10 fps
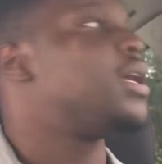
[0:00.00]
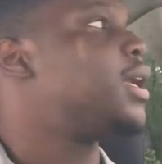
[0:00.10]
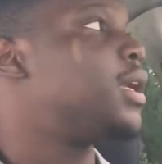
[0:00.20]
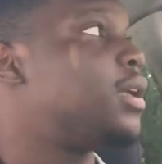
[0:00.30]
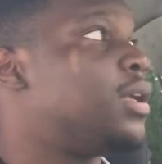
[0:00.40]

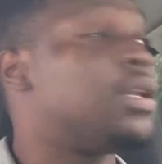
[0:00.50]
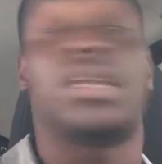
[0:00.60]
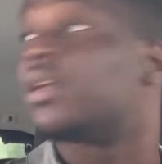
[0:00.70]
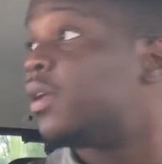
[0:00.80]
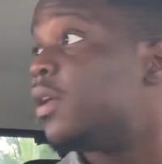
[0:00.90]
and
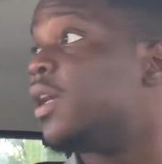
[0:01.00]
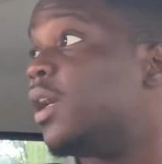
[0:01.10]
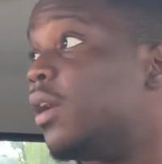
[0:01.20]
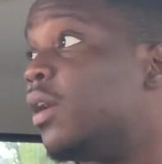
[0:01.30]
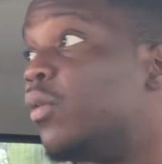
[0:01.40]

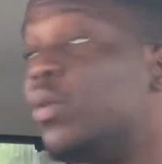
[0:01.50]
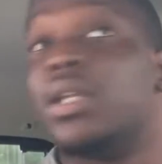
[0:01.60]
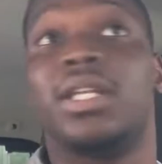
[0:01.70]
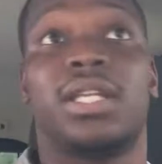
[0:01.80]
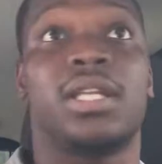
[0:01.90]
it
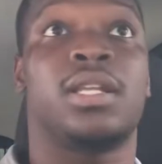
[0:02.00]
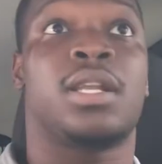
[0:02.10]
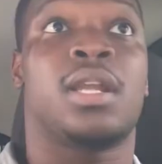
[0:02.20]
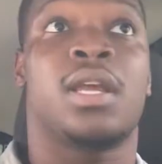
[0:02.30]
really didn't.